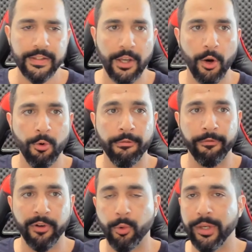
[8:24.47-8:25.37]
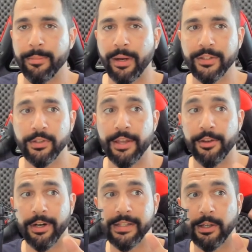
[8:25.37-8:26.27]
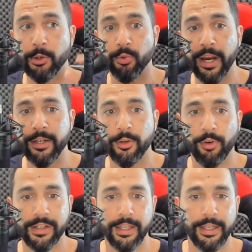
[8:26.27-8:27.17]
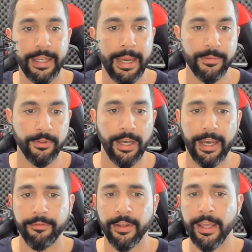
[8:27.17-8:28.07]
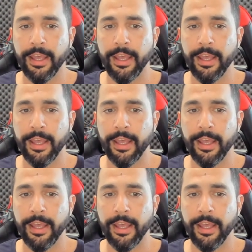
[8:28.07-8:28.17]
So frequently bought together is a great cross-selling app to have.